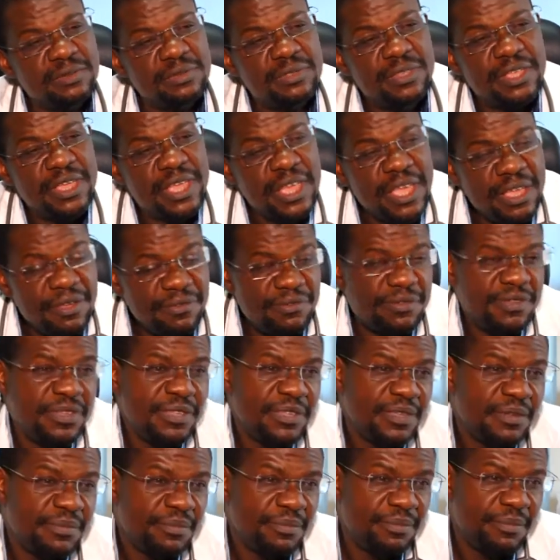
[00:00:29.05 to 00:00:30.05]
with heavy
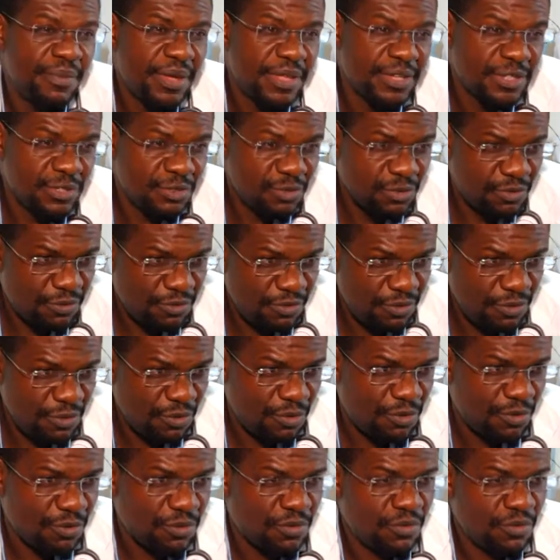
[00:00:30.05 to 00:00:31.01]
menstrual flow.